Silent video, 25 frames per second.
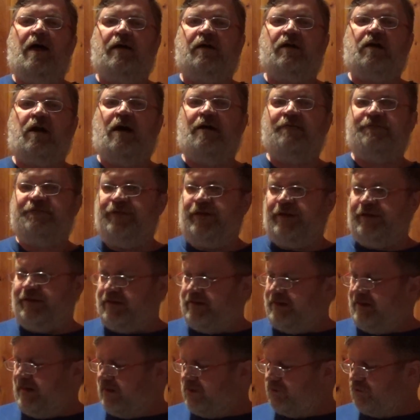Coffee, the
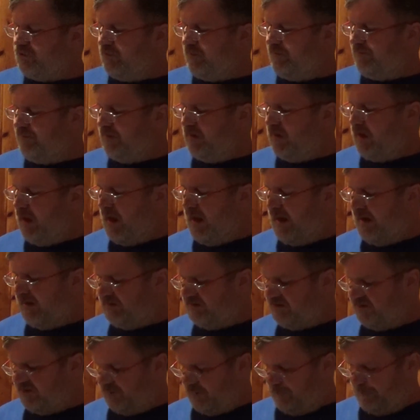nectar of the
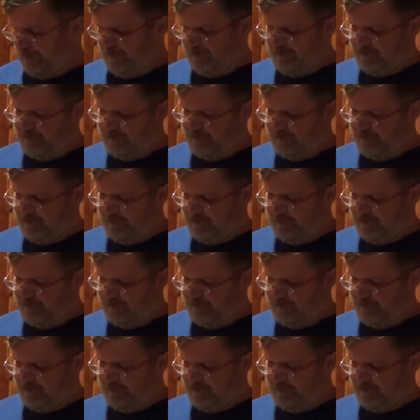gods.